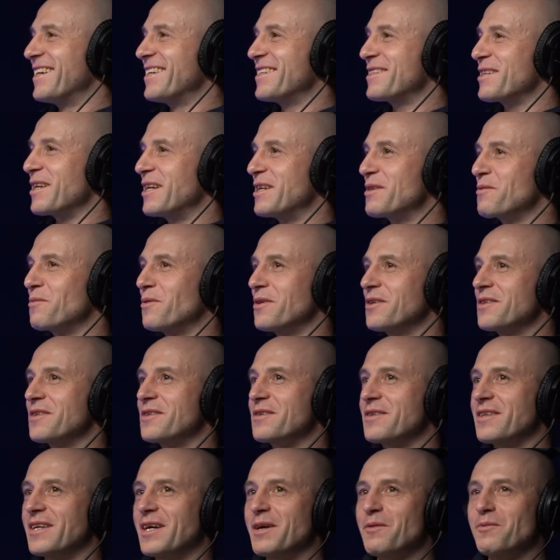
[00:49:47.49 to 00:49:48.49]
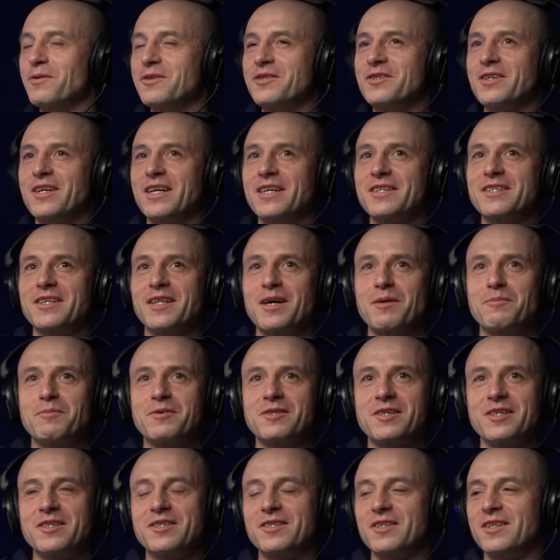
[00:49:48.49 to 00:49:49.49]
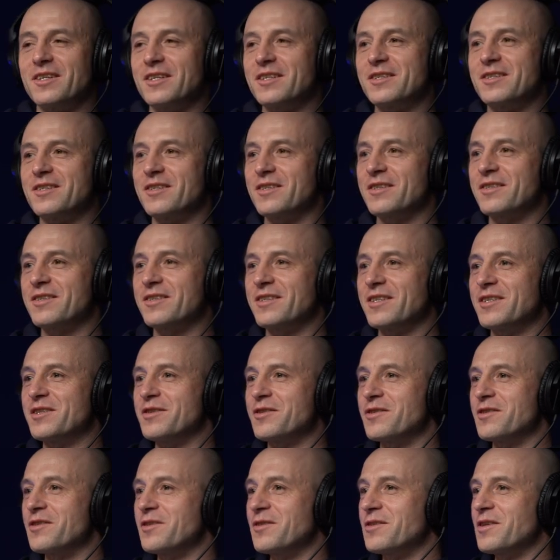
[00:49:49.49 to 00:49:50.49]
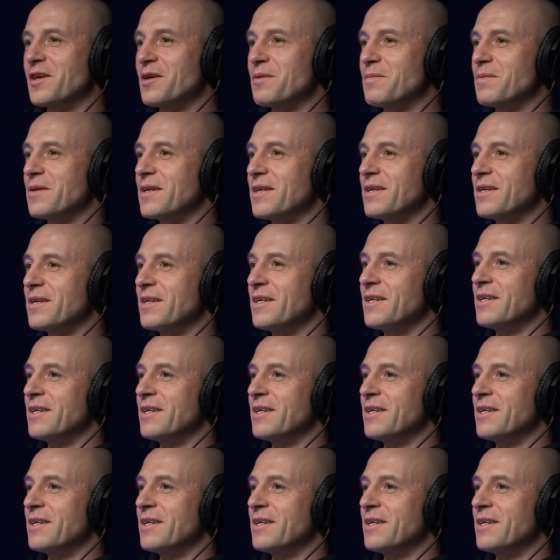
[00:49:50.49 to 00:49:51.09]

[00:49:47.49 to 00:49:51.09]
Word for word: It's it's once yeah once you get to that position, it's just it's just utopia.